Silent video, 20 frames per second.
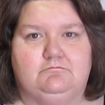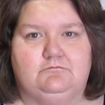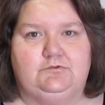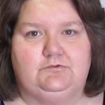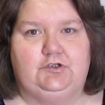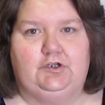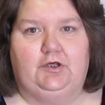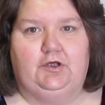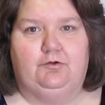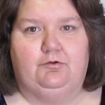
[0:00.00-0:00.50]

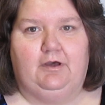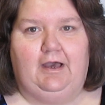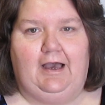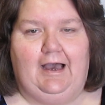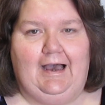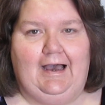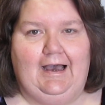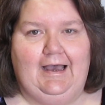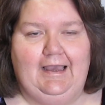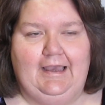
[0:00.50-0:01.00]
you know,
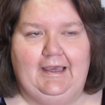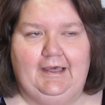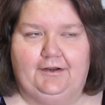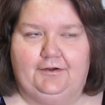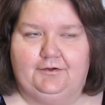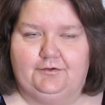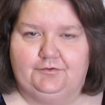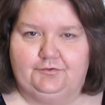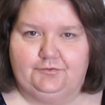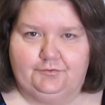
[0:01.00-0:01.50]
I had
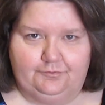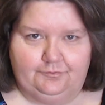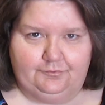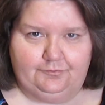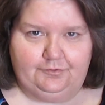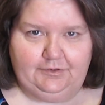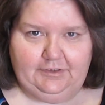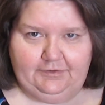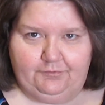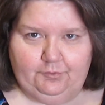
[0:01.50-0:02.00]
a
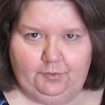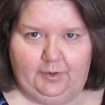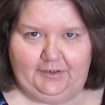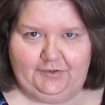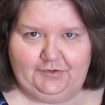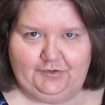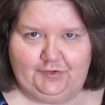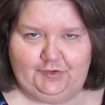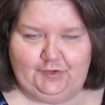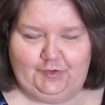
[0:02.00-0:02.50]
giveaway
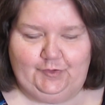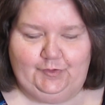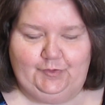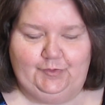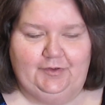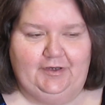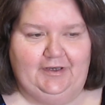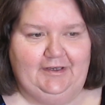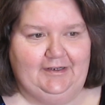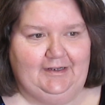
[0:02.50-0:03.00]
to
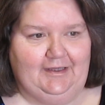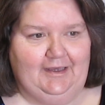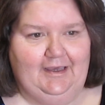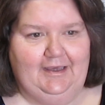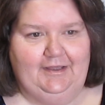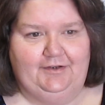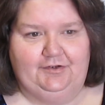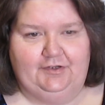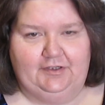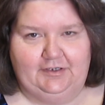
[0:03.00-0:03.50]
do and I
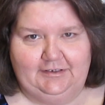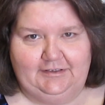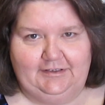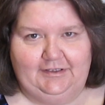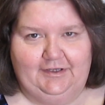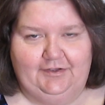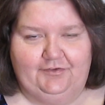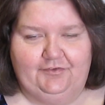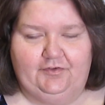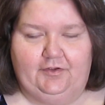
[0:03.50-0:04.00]
hadn't done it
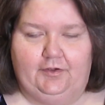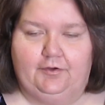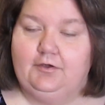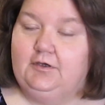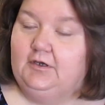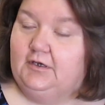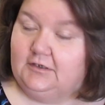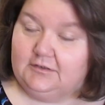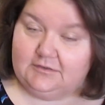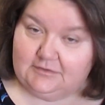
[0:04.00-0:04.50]
yet. So
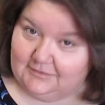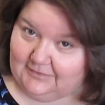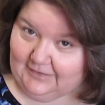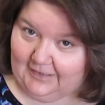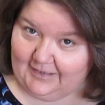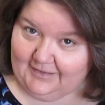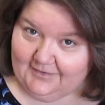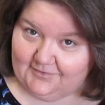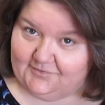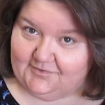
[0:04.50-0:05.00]

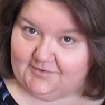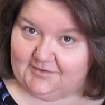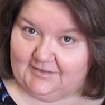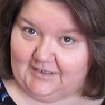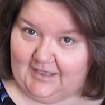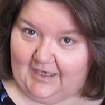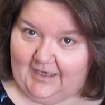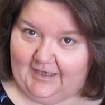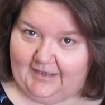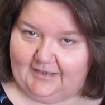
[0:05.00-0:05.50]
today is the
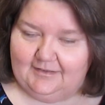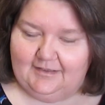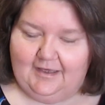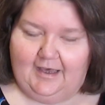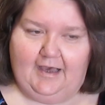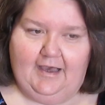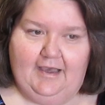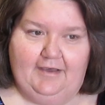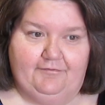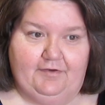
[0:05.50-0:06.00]
day.
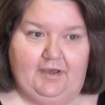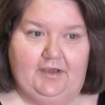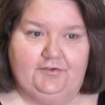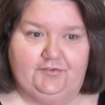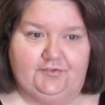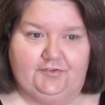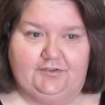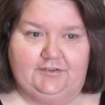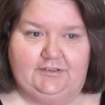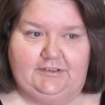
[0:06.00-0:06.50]
I have
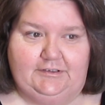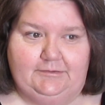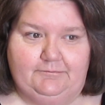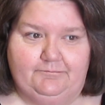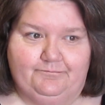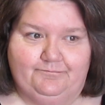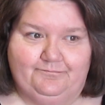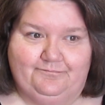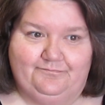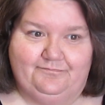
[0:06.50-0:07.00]
actually
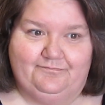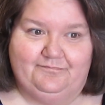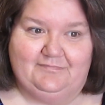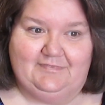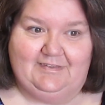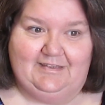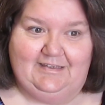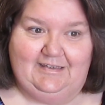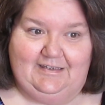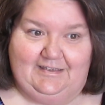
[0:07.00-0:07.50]

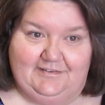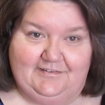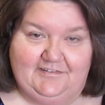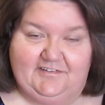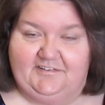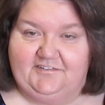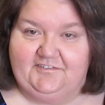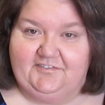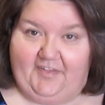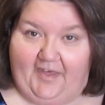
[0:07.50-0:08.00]
hit
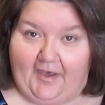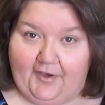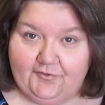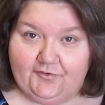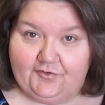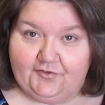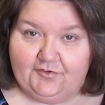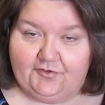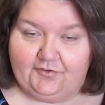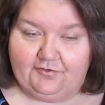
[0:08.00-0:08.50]

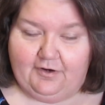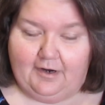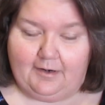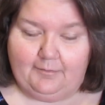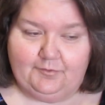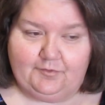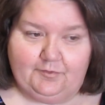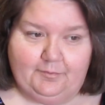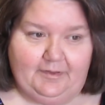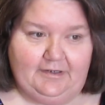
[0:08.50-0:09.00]
6,000
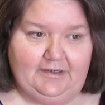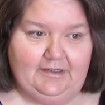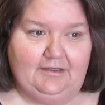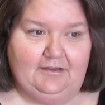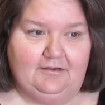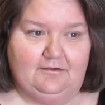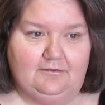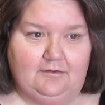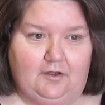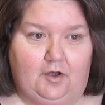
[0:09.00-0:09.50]
subscribers by
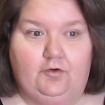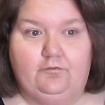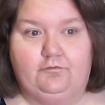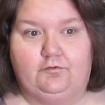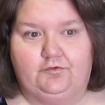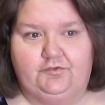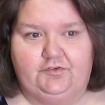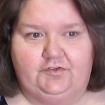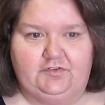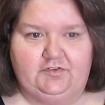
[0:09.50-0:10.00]
now,
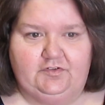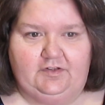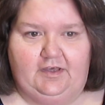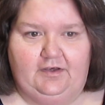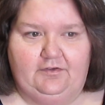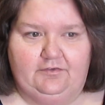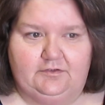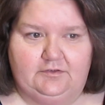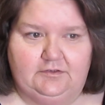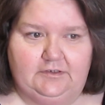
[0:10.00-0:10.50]
over
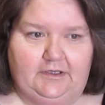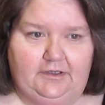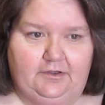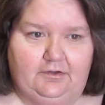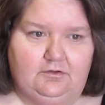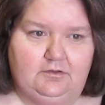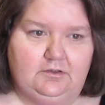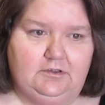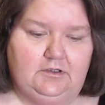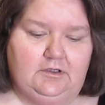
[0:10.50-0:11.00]
6,000 now.